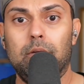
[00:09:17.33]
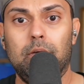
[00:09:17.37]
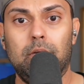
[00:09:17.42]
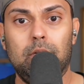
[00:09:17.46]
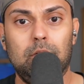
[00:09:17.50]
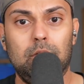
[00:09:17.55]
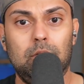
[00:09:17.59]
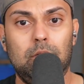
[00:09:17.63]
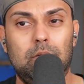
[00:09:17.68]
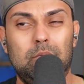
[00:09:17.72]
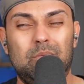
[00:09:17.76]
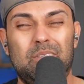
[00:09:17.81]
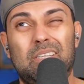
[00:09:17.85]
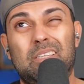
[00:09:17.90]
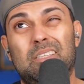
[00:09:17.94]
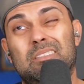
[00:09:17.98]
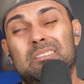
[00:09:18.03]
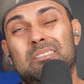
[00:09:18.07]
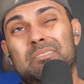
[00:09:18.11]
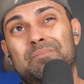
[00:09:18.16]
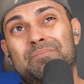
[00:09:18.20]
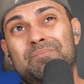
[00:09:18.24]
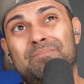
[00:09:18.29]
any other.
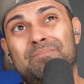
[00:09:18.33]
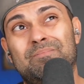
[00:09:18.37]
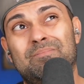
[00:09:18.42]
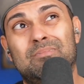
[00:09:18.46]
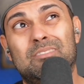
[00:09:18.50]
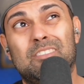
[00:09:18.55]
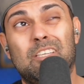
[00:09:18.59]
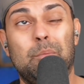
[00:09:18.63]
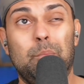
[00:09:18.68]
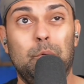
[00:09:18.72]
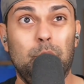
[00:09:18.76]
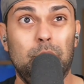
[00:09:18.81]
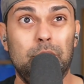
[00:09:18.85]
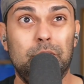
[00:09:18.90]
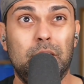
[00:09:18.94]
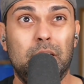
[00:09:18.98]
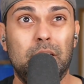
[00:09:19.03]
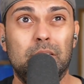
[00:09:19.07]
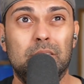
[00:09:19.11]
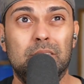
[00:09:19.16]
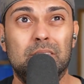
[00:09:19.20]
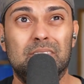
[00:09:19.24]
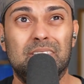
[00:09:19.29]
Well, except
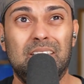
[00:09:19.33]
UniFi.